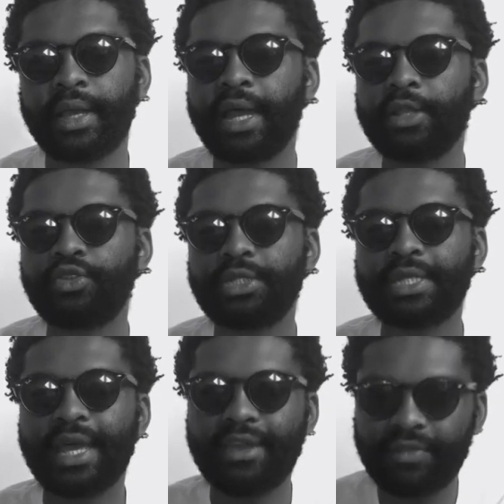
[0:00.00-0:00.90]
countries
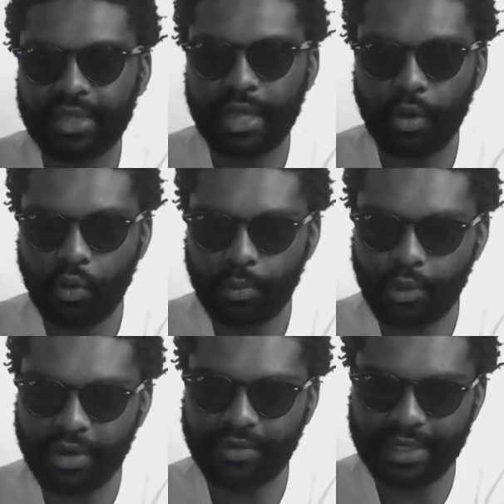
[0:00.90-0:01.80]
are having their own
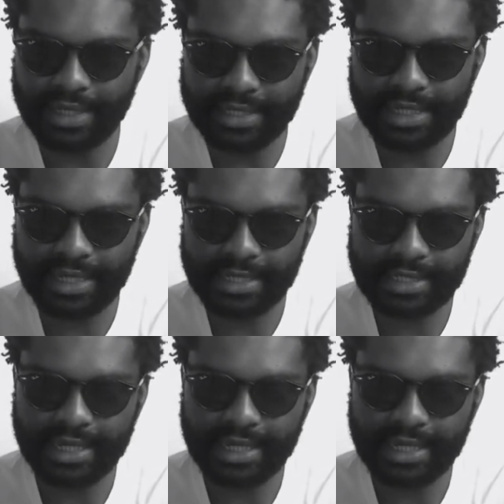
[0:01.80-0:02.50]
private internet,